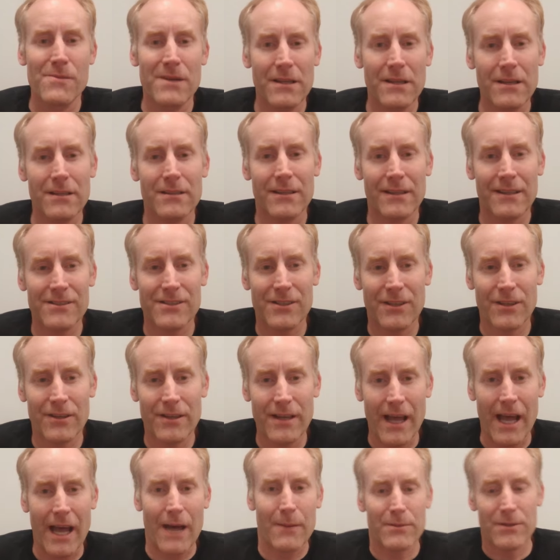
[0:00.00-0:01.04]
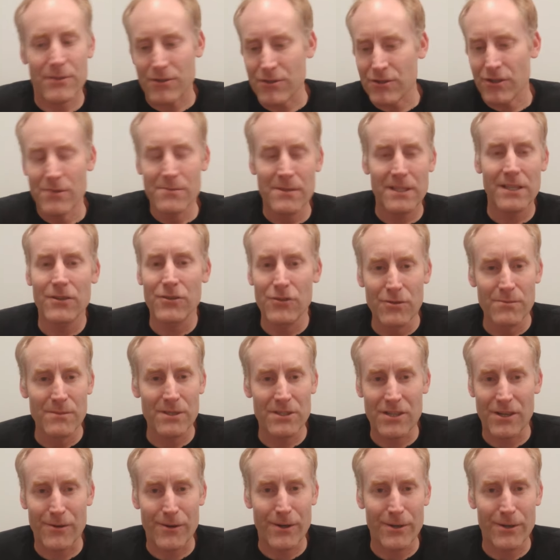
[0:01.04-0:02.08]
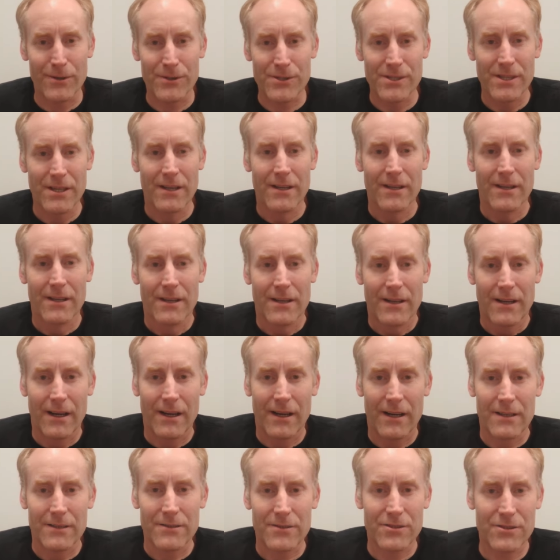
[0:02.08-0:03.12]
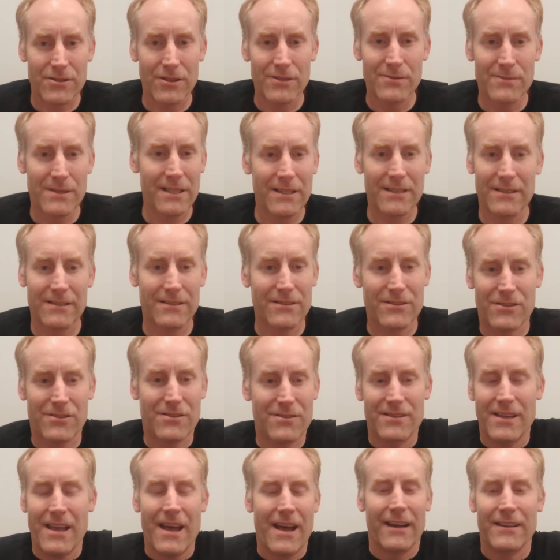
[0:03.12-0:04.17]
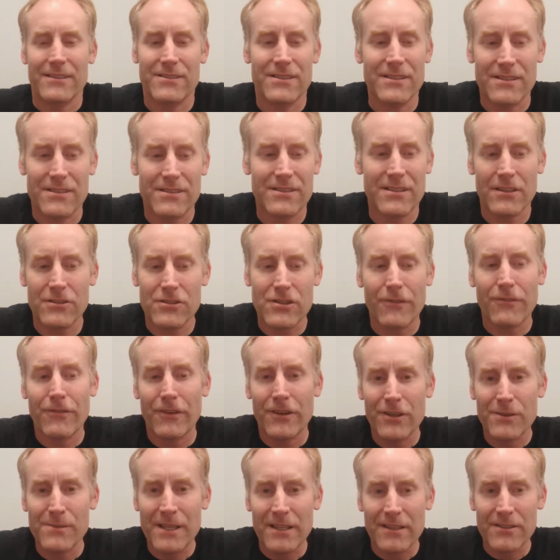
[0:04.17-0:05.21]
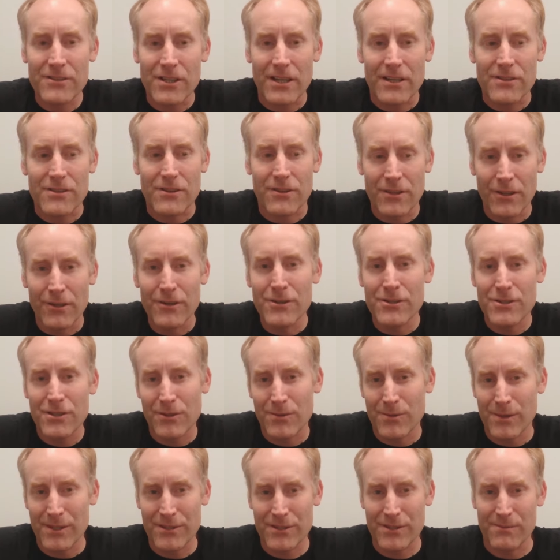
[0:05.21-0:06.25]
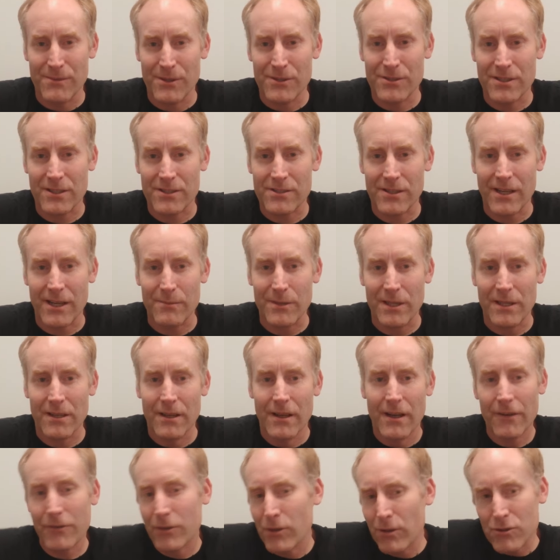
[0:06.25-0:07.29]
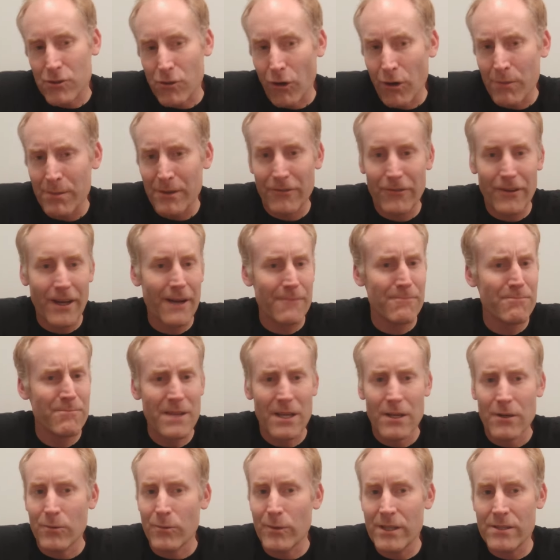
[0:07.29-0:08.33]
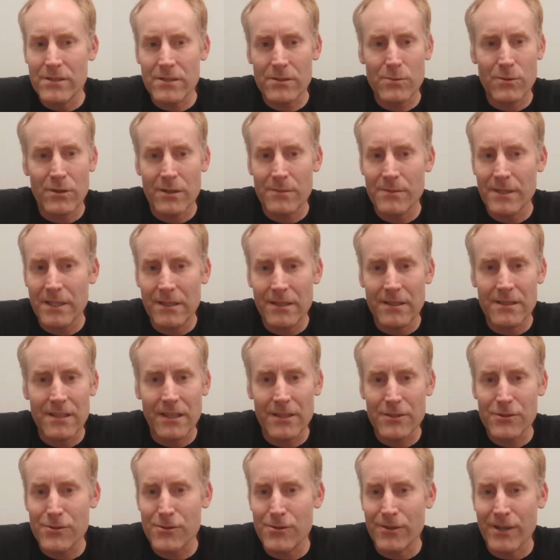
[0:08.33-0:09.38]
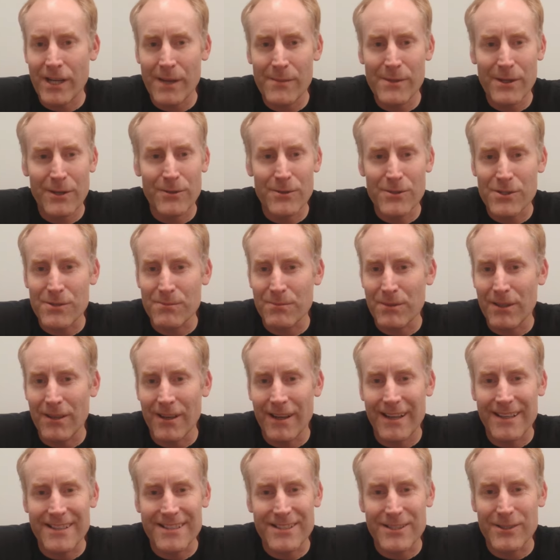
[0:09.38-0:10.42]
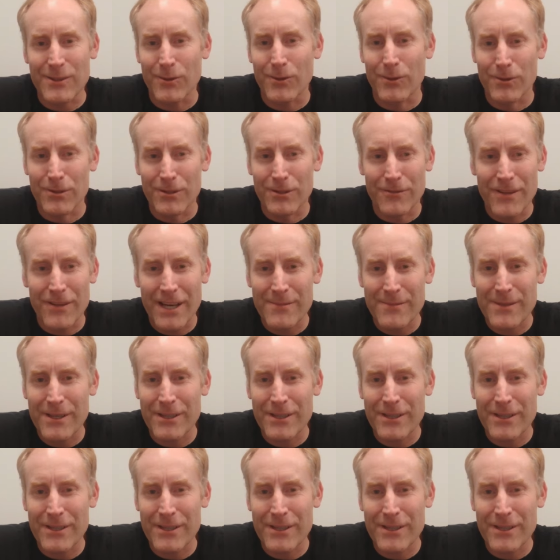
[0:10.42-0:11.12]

many things are going to happen, so many new materials, uh, so many, yeah, it's such a fundamental change. Those are the ones that most excite me. Of course, Orbit Fab, we just want to be the industrial chemical suppliers to all of that